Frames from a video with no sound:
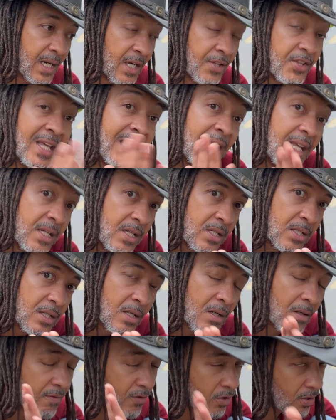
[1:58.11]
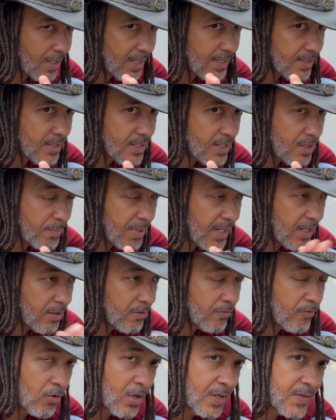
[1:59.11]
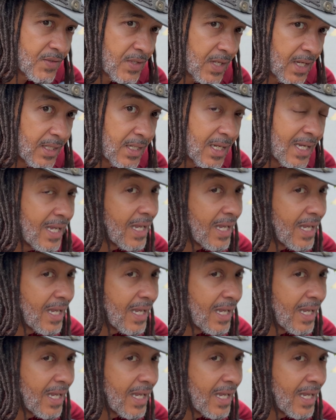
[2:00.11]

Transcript: the end of our anticipated frost date.